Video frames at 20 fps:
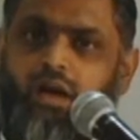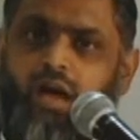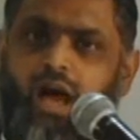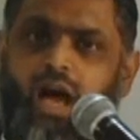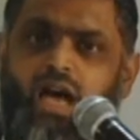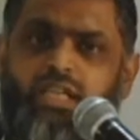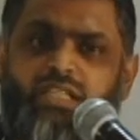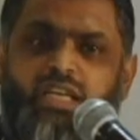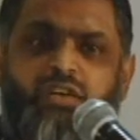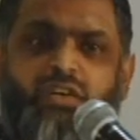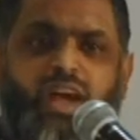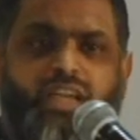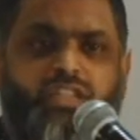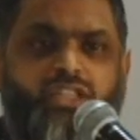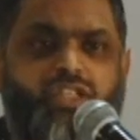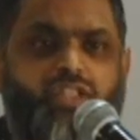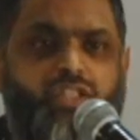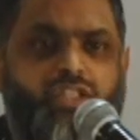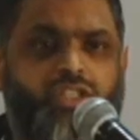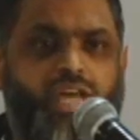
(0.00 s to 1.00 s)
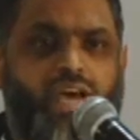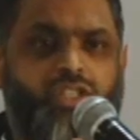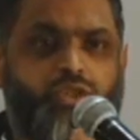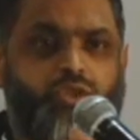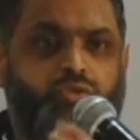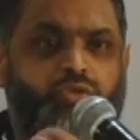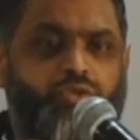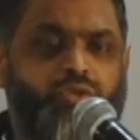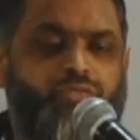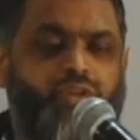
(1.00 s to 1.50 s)
has erected
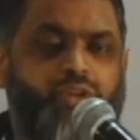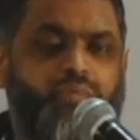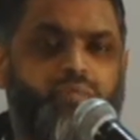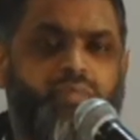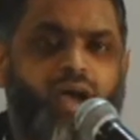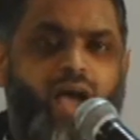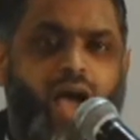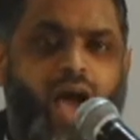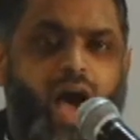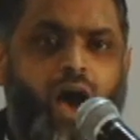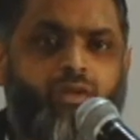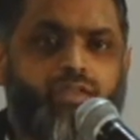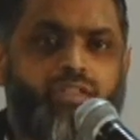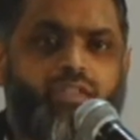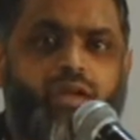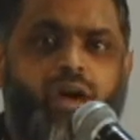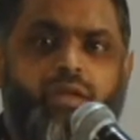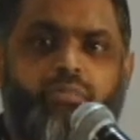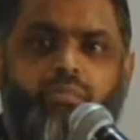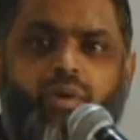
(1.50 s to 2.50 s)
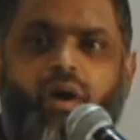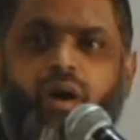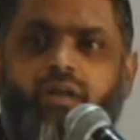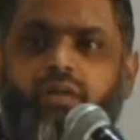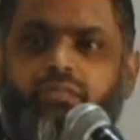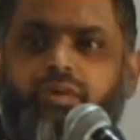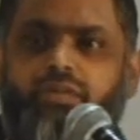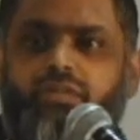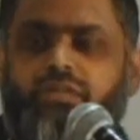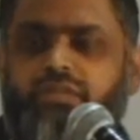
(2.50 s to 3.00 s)
statues of him outside
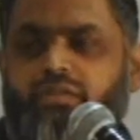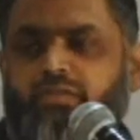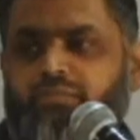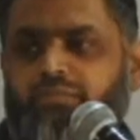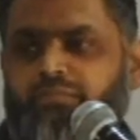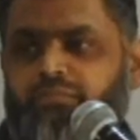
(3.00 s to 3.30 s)
Parliament.